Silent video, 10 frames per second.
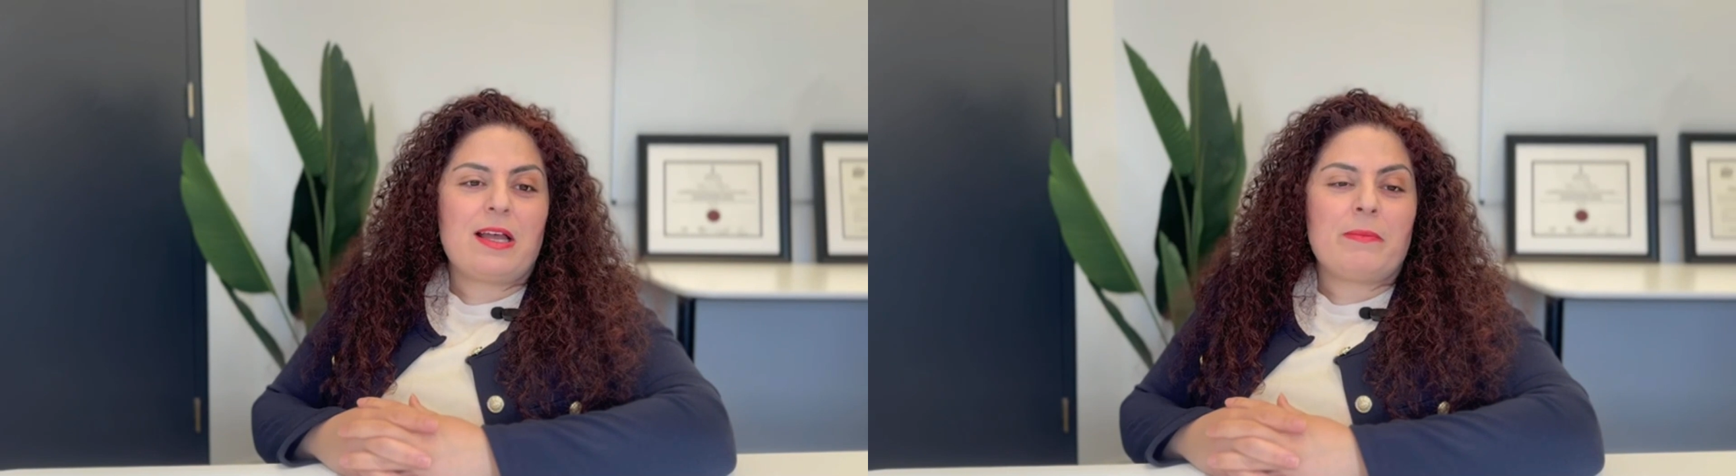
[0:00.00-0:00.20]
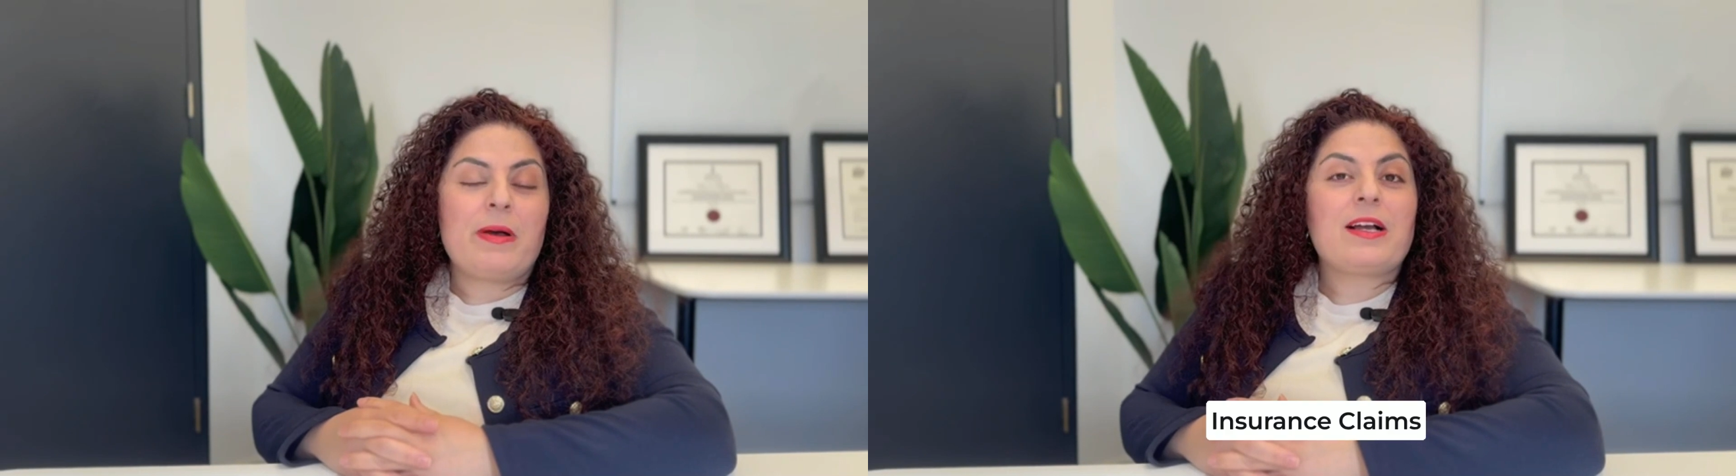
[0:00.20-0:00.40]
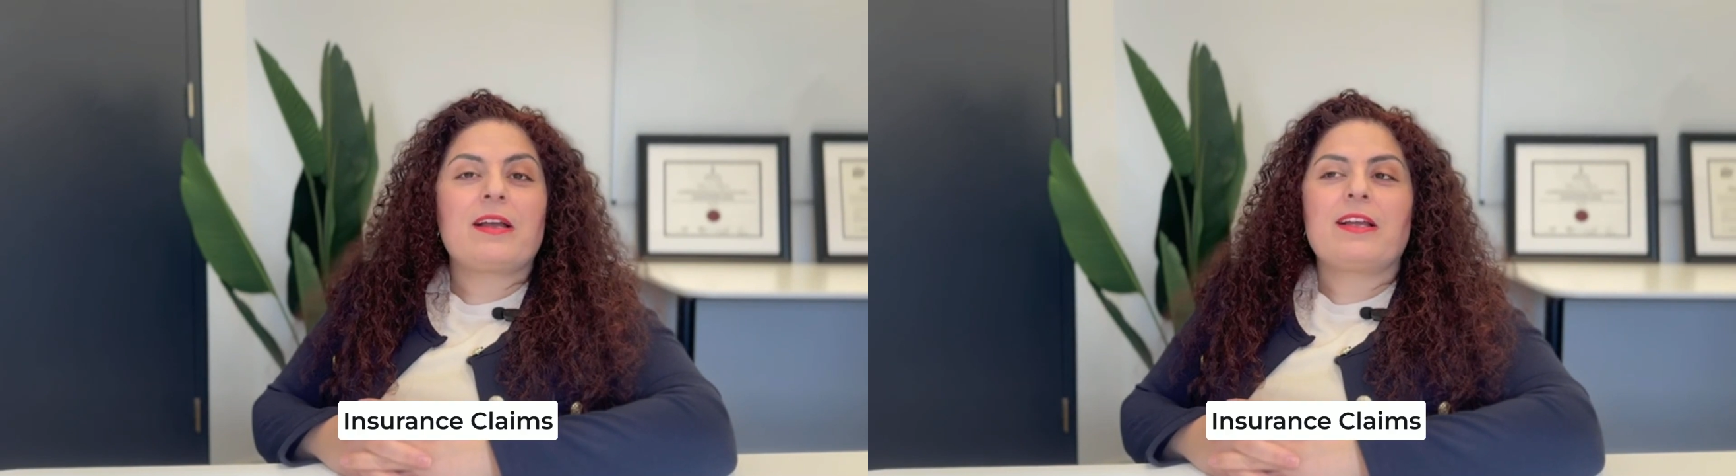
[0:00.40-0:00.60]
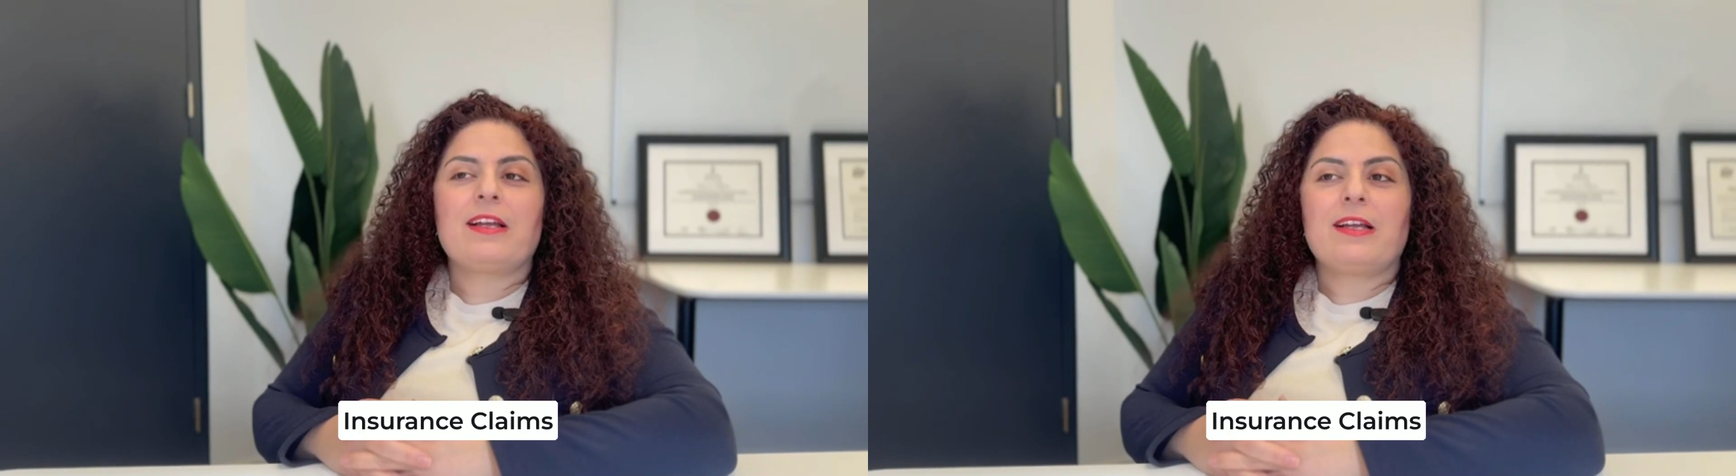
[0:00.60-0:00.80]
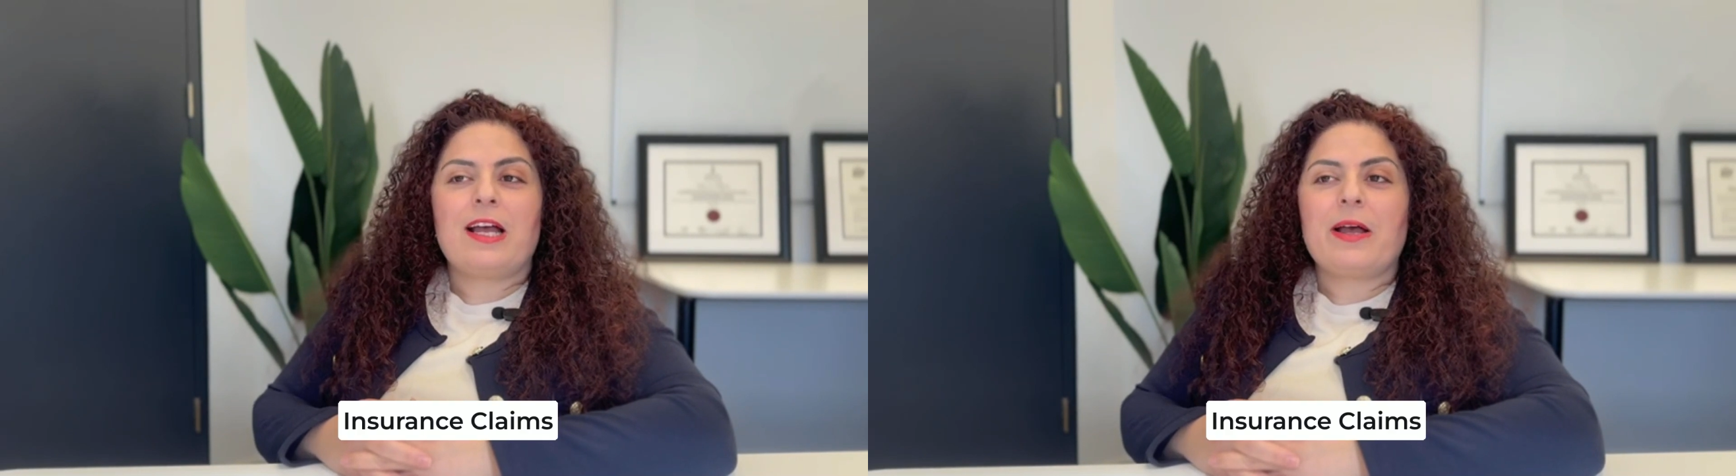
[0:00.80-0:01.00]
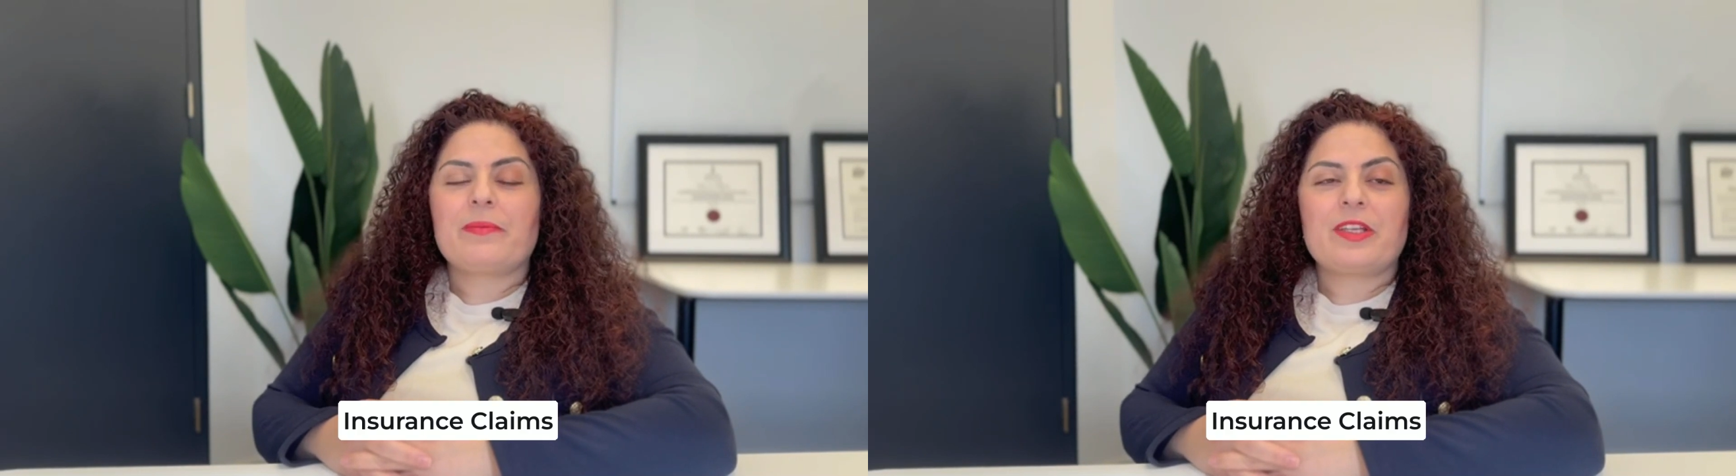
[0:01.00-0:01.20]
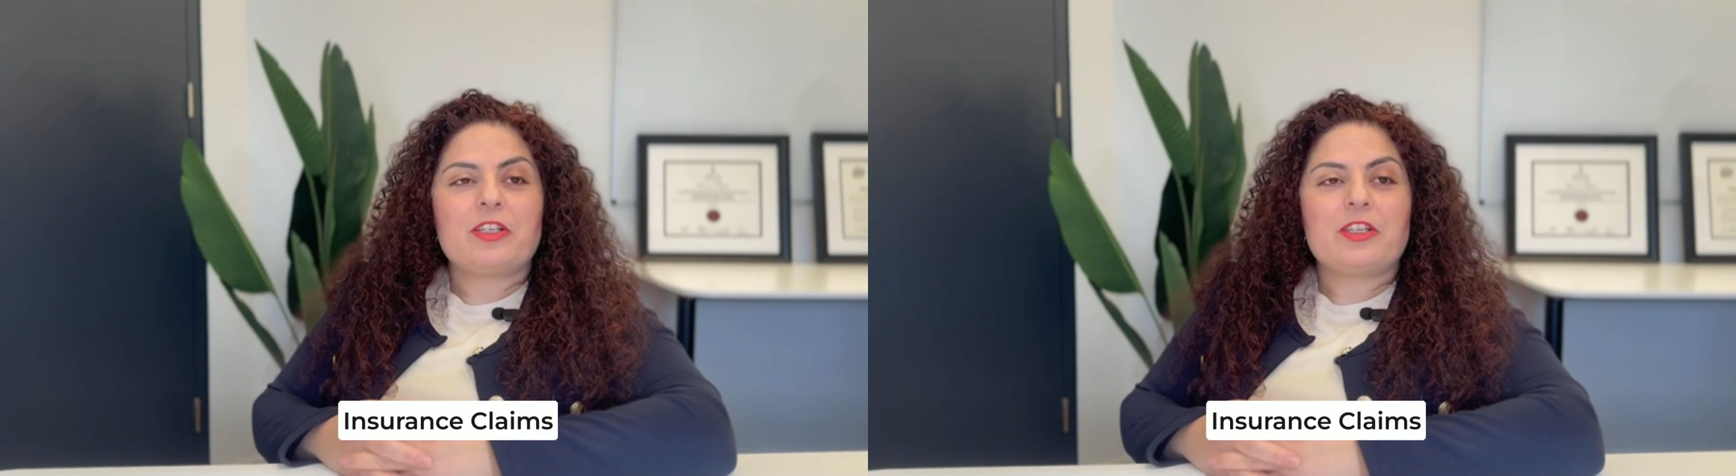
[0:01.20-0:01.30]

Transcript: among the